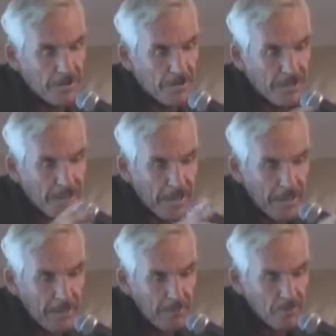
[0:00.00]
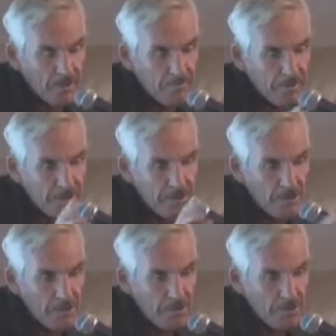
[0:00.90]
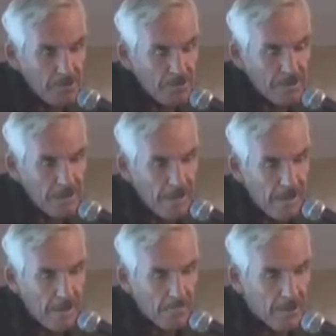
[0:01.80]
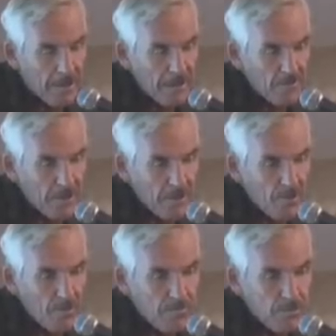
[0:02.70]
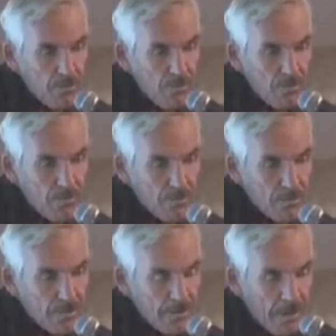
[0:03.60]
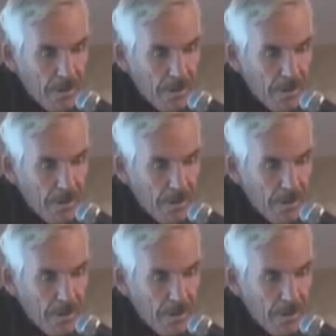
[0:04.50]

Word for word: So the cave was being used by what they call brujos,